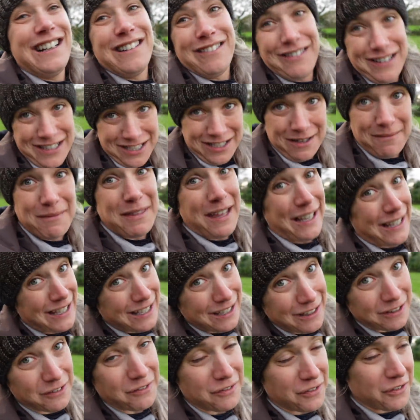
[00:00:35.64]
which I'm
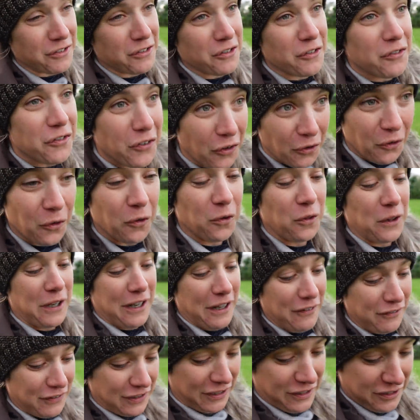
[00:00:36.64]
thanking you for all the
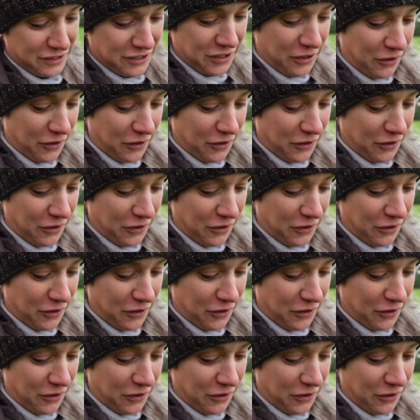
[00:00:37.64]
loveliness